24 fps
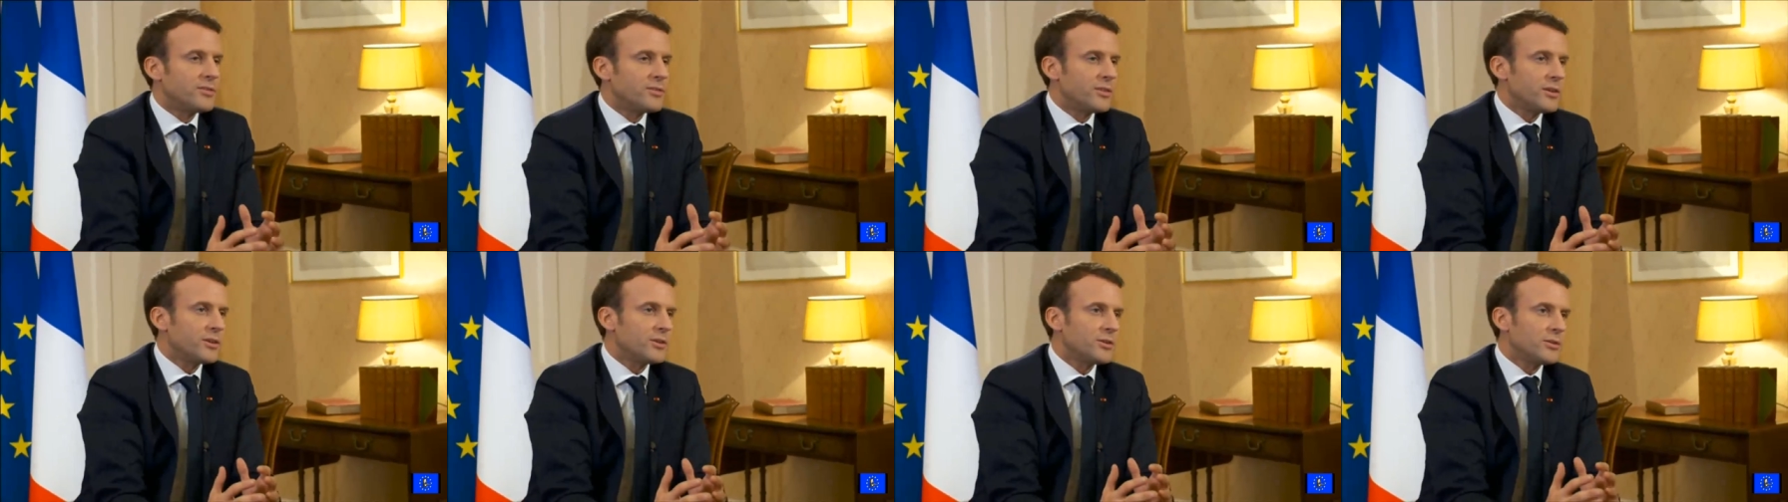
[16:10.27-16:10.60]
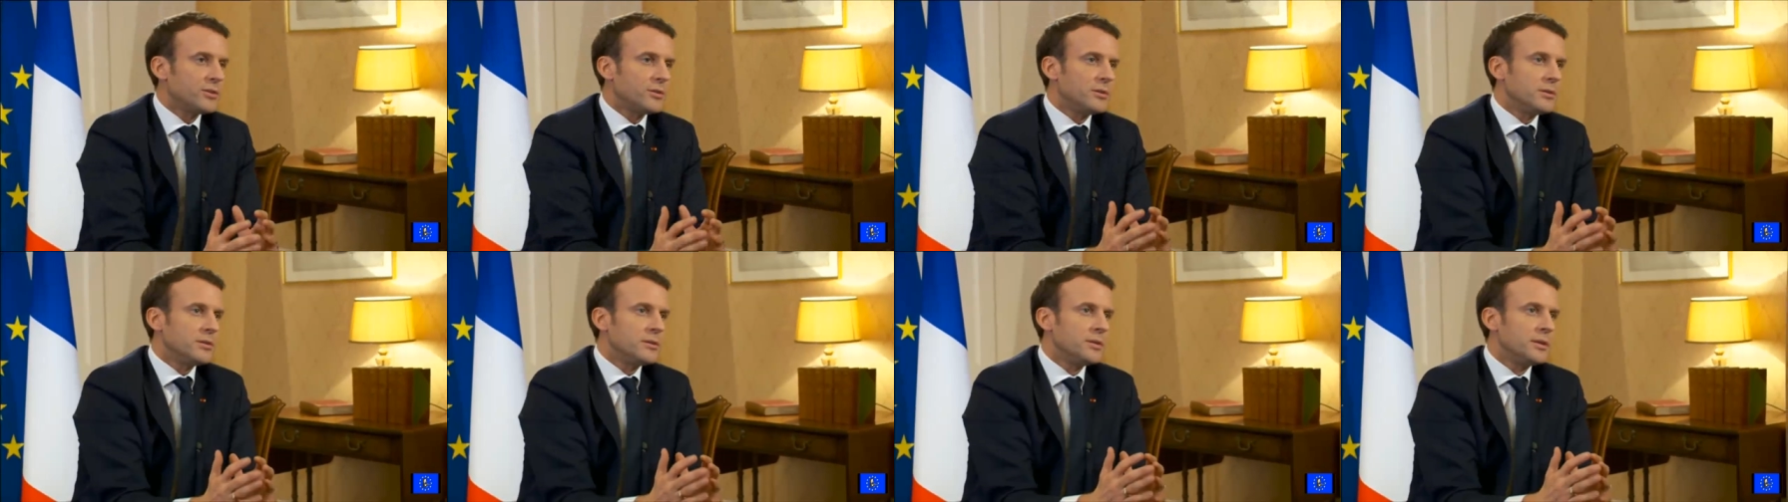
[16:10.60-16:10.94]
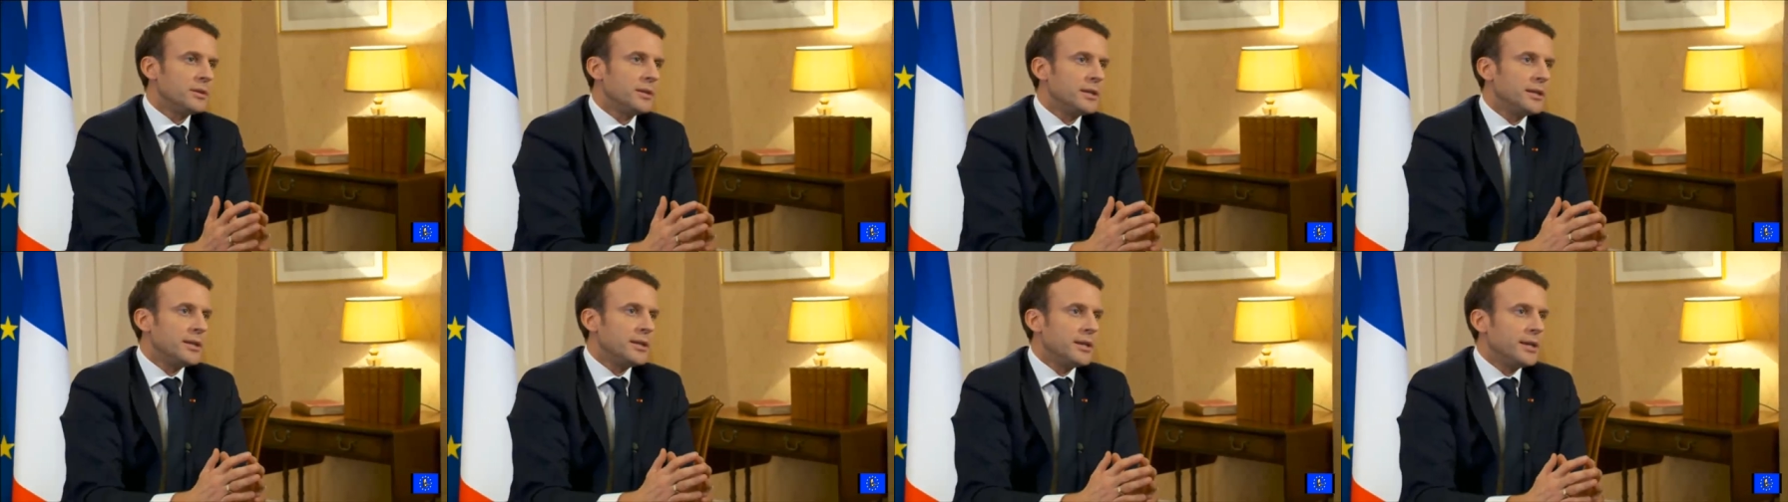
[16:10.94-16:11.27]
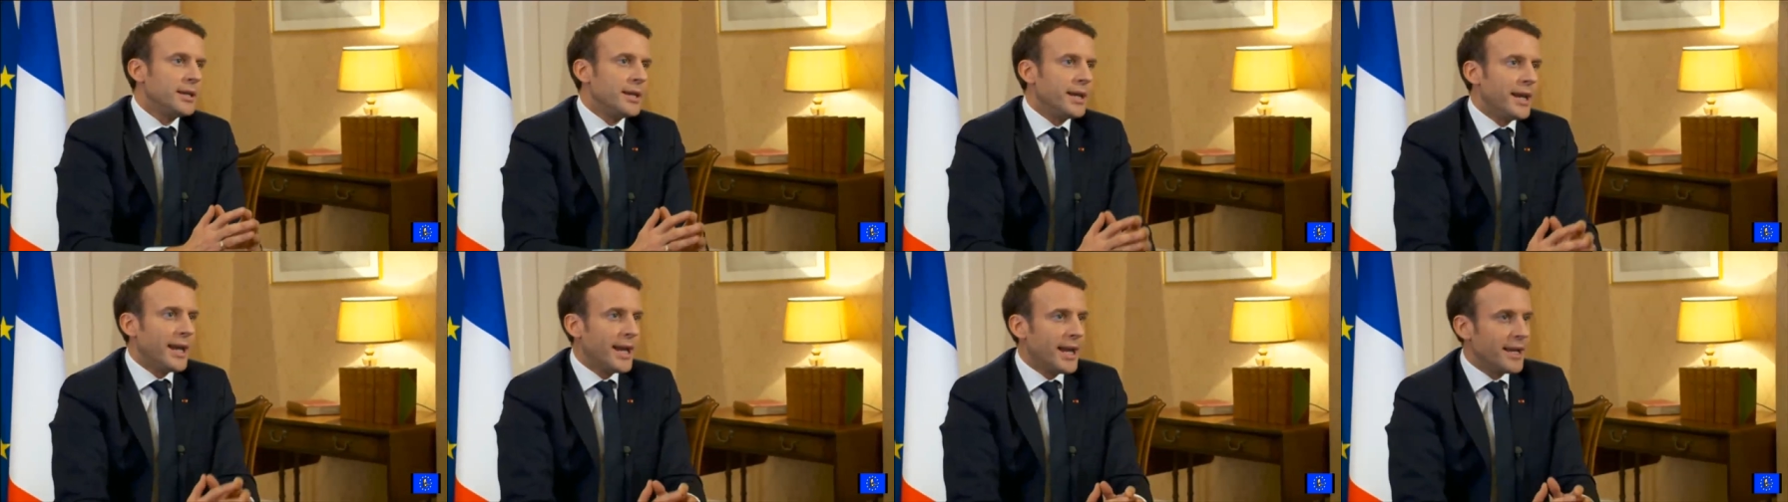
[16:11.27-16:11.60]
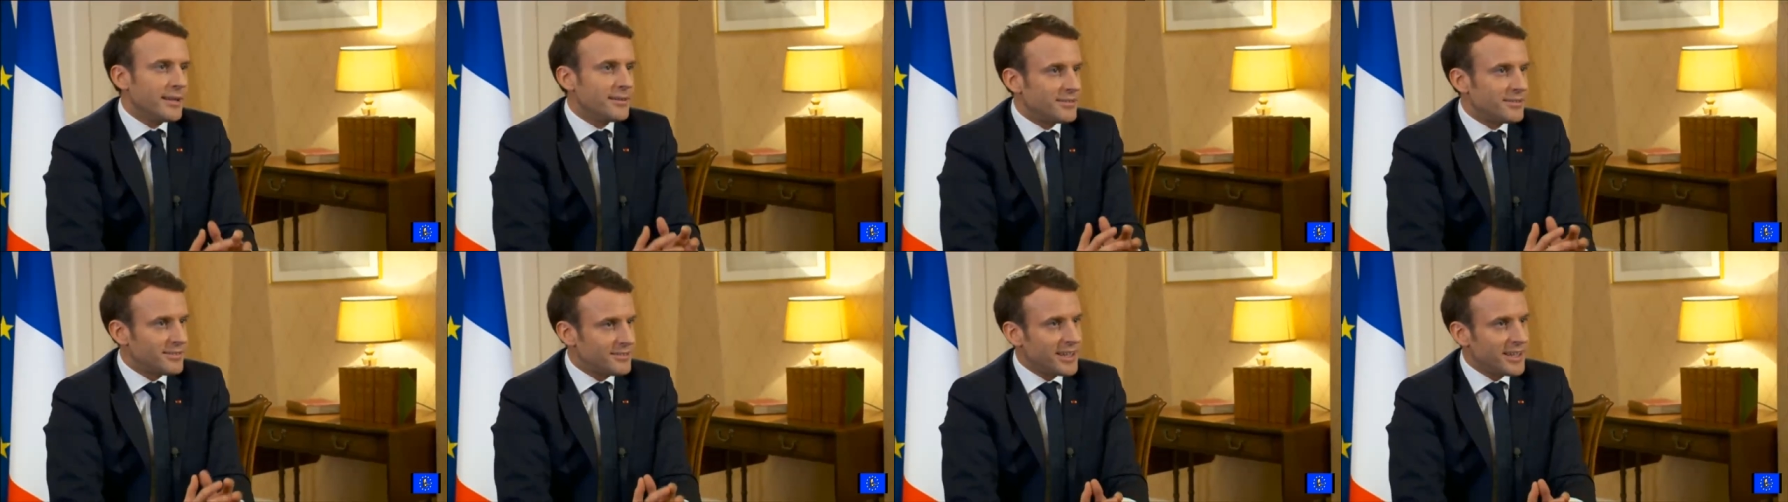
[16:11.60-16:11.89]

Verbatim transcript: sector and okay.